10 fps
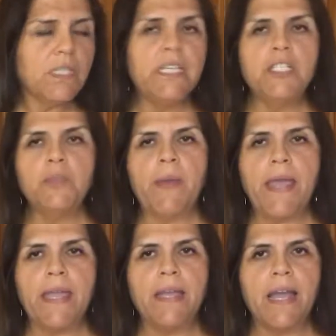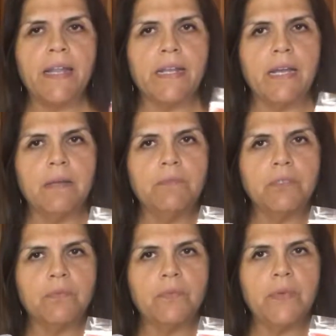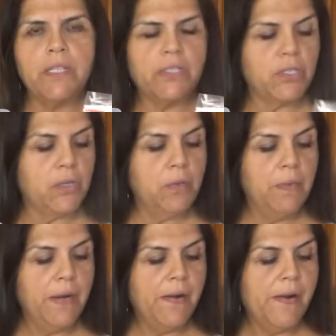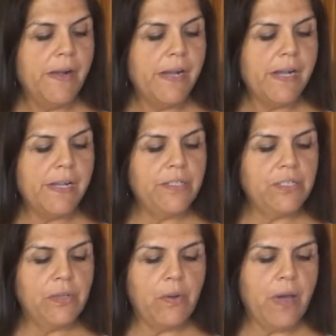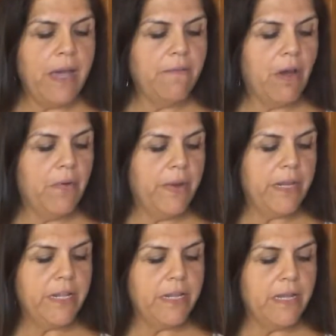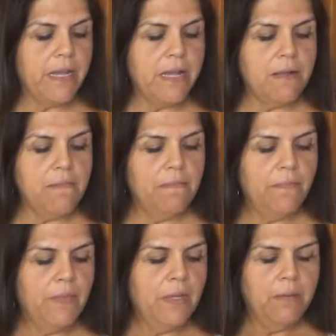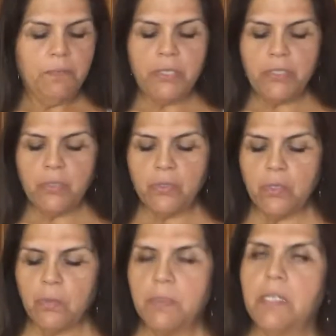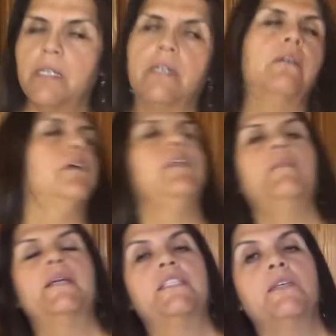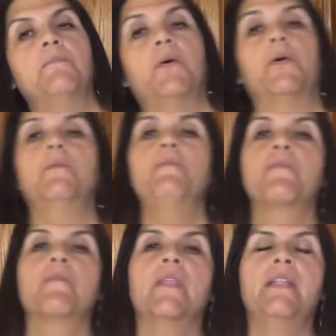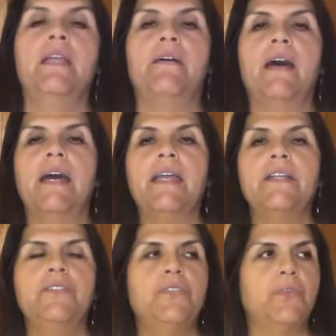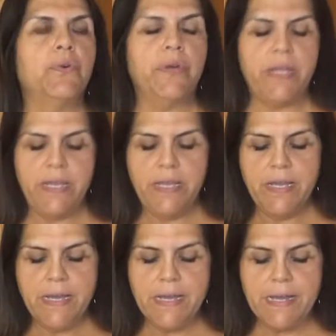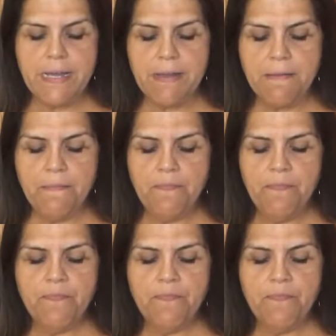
Each bag kind of comes with a scoop. So I've already put 2 scoops in a mixing bowl. Now I enjoy, I